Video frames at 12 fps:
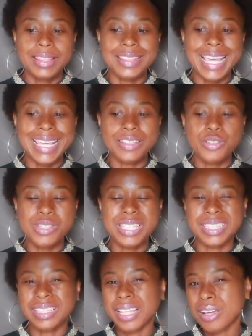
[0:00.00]
That there's
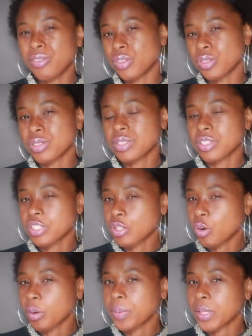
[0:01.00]
levels to
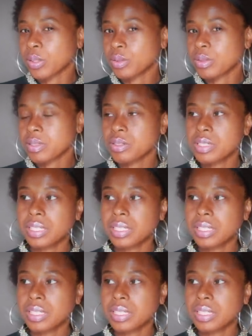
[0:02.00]
Scorpios.